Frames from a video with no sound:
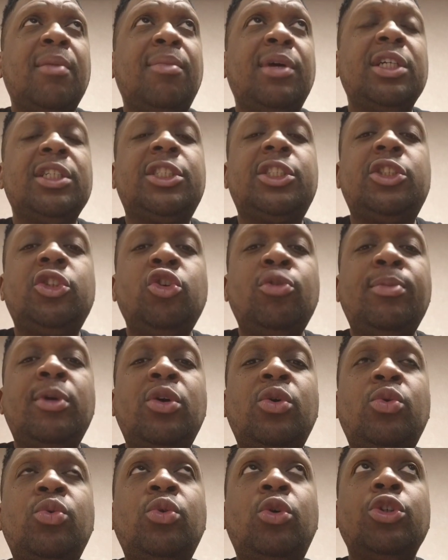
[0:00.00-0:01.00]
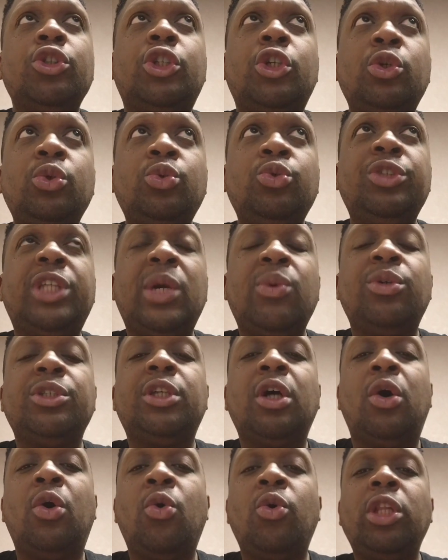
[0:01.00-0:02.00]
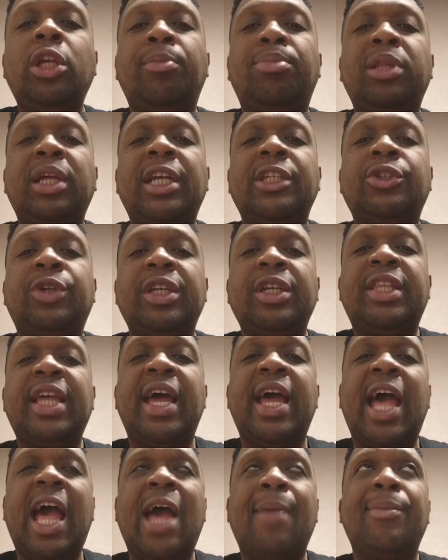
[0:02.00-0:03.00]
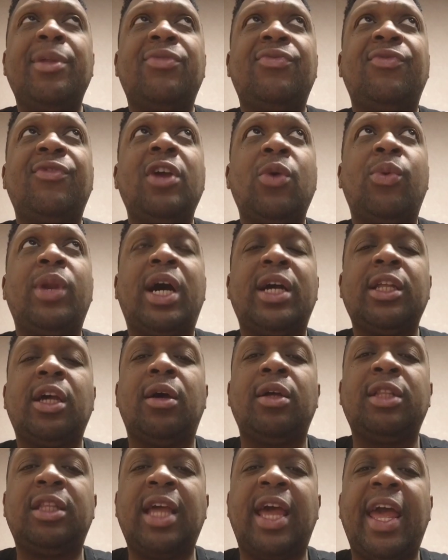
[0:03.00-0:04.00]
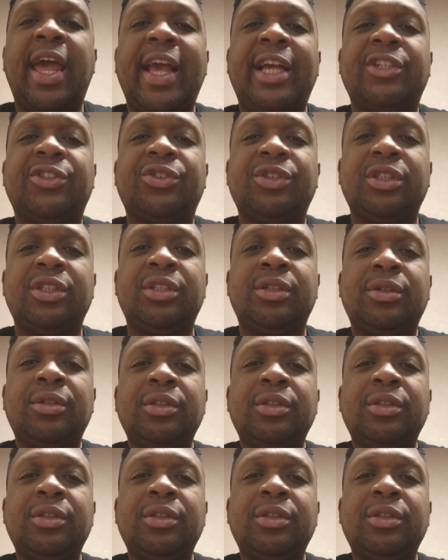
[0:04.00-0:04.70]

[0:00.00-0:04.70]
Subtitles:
But Sumo on Tuesday was the only place you get that atmosphere without the extra